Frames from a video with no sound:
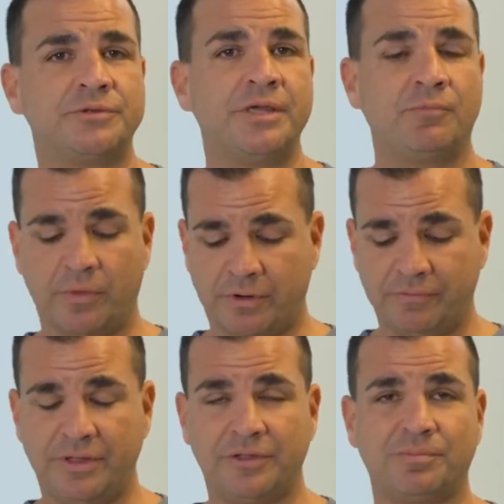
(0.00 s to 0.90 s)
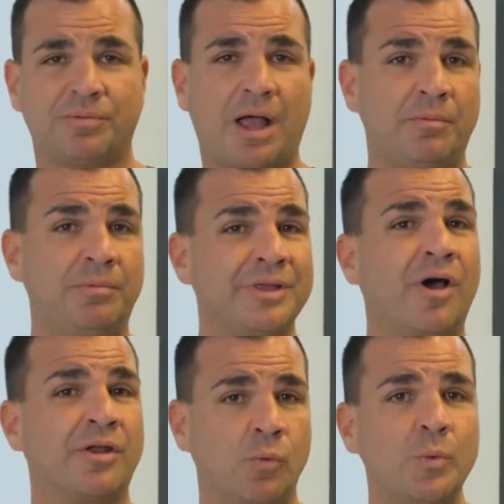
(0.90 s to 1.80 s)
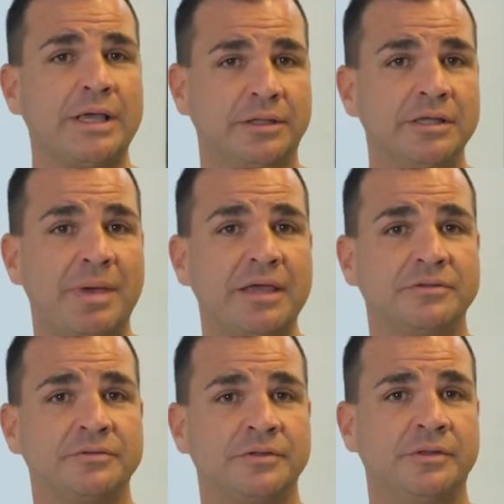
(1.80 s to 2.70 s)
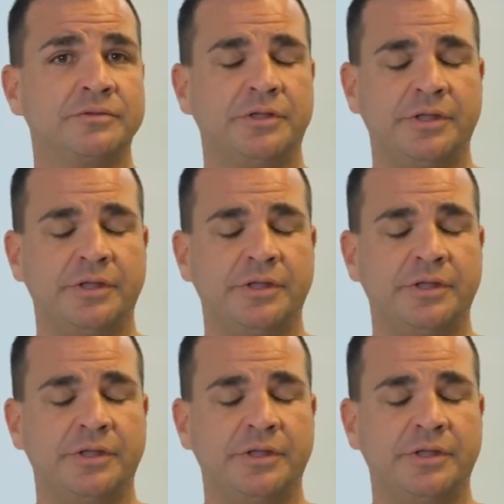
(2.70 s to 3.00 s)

see one of these probably on a weekly basis in this